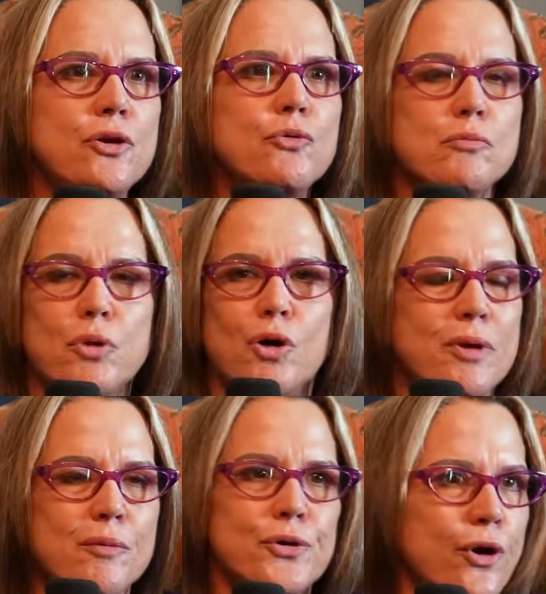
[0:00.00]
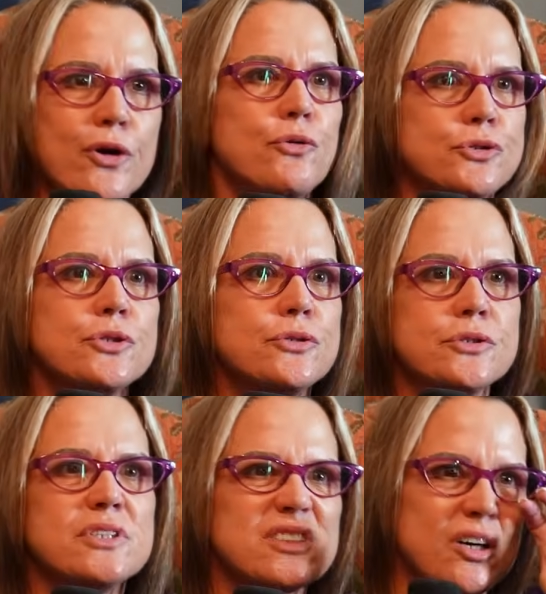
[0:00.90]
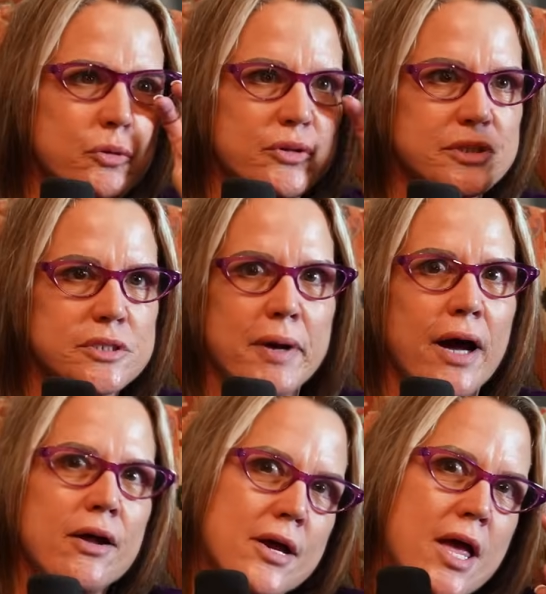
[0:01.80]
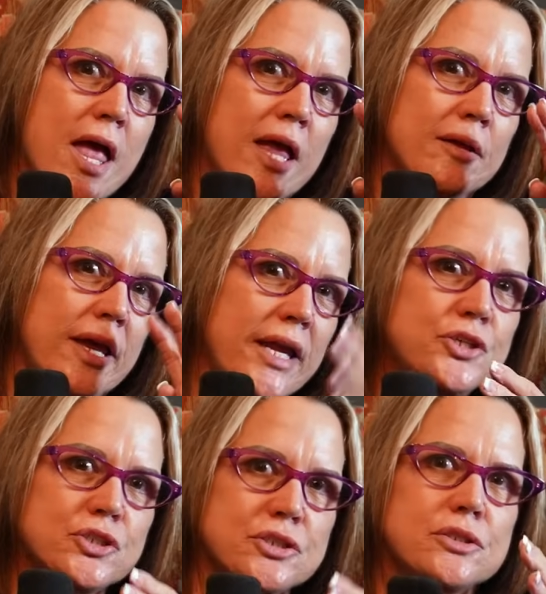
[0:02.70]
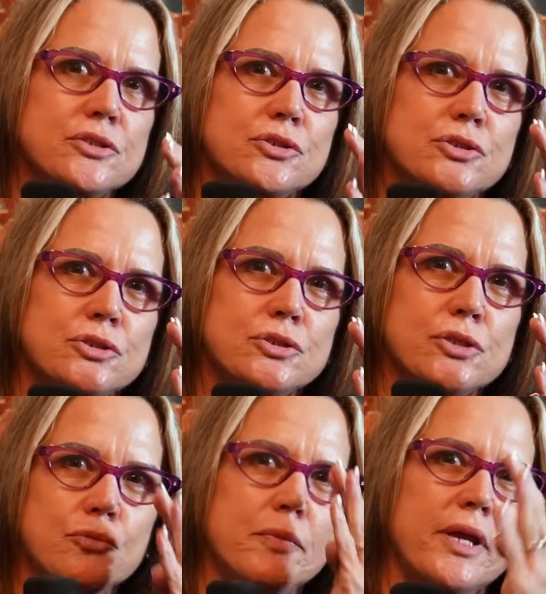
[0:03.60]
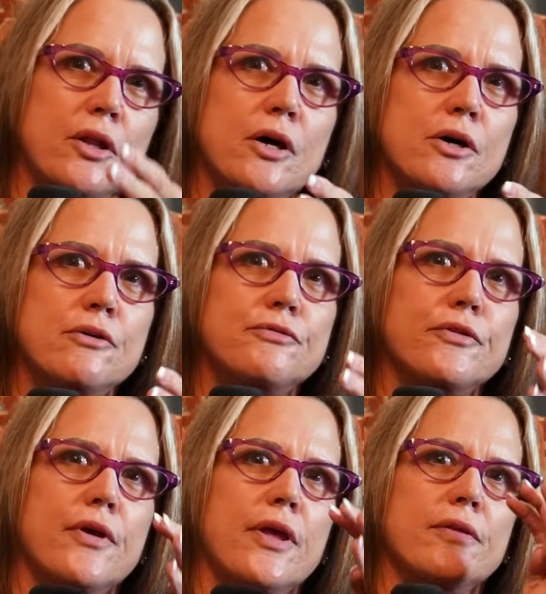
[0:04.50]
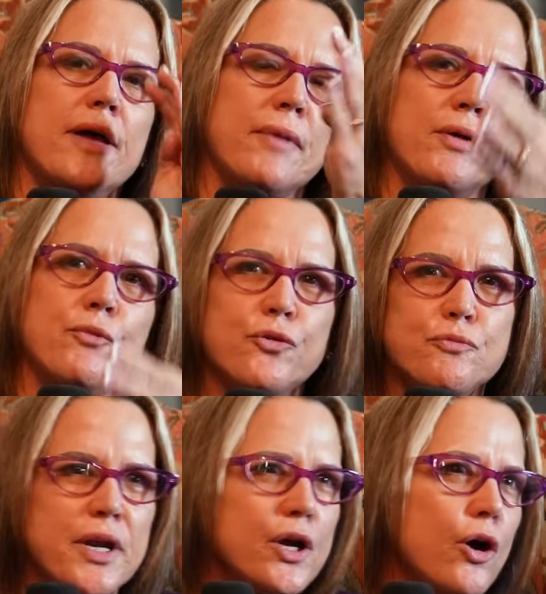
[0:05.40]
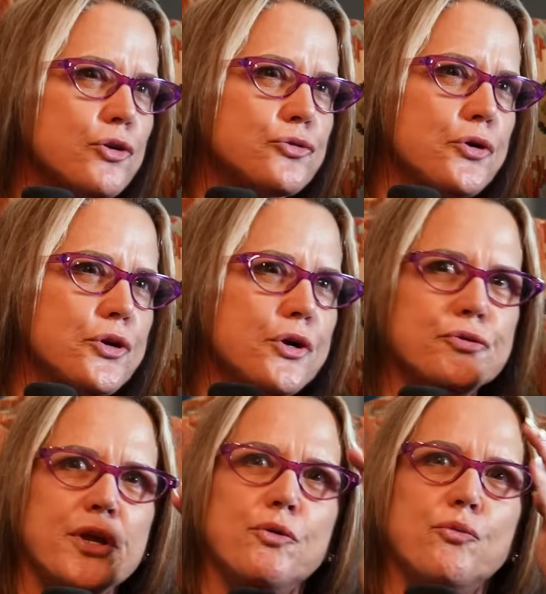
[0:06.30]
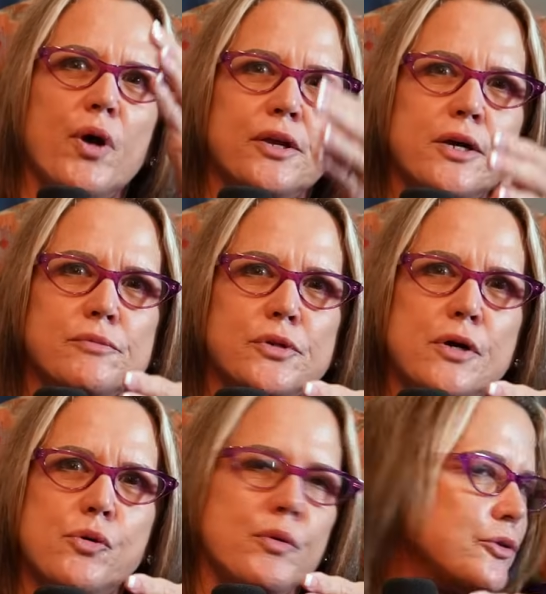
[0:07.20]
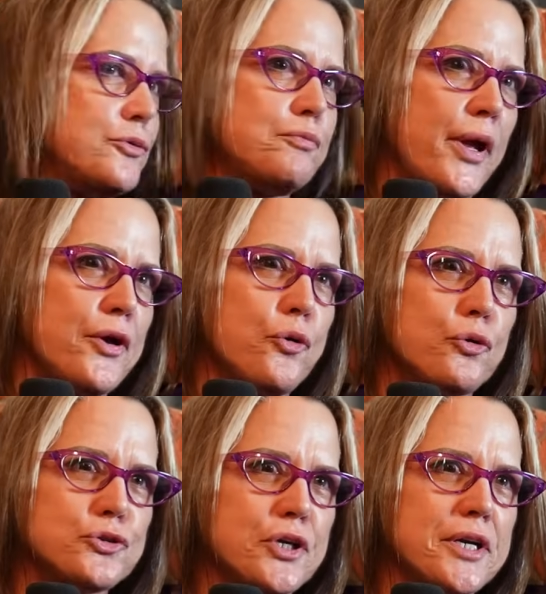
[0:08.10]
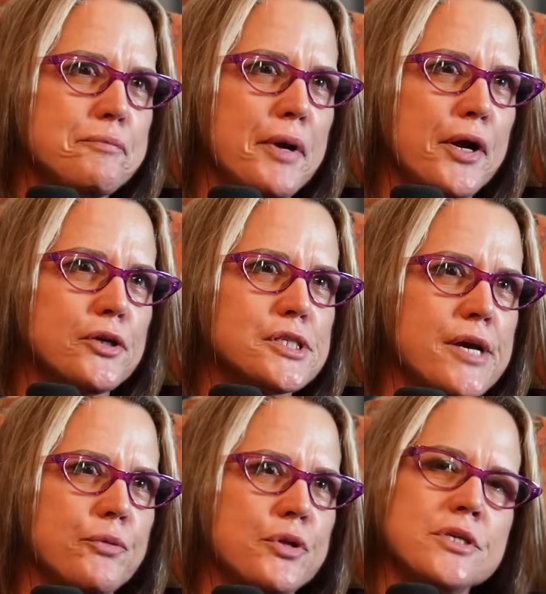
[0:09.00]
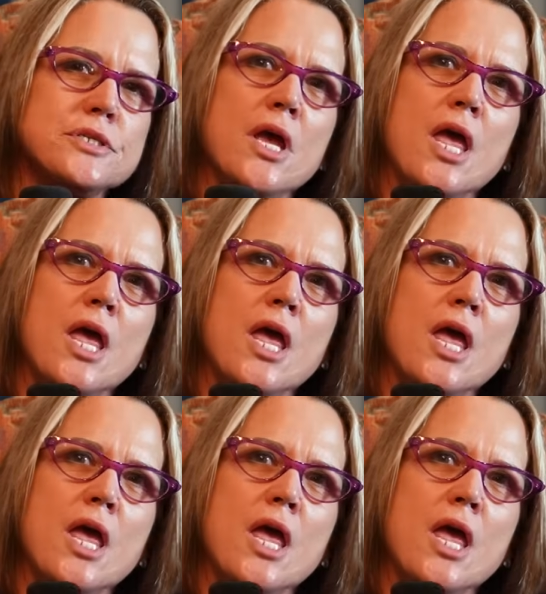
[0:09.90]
You want to blow me up, you're not going to, because that's not what this is about. He just showed me love. That man went with me to college rodeos. He would wake up and come when we were playing quarters, drinking beer, and sit with us.